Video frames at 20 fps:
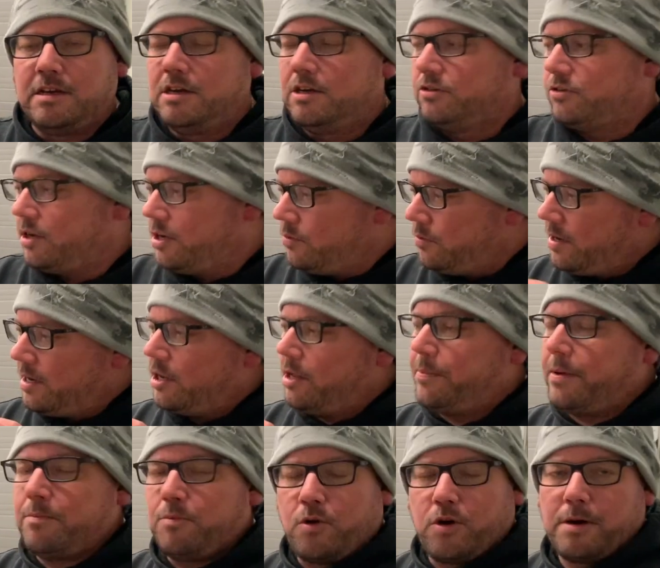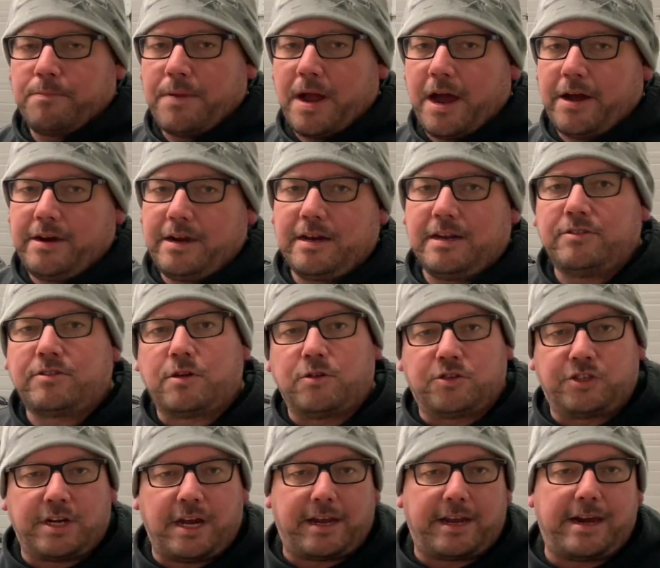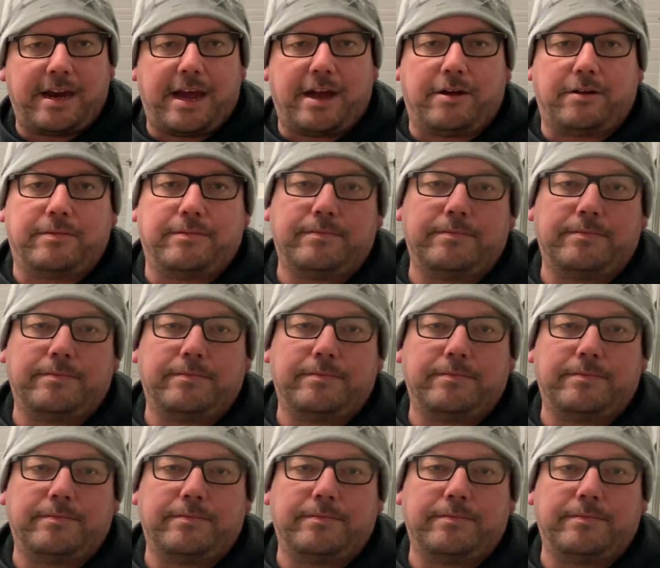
so you can read a little bit more about it. Let's go check it out.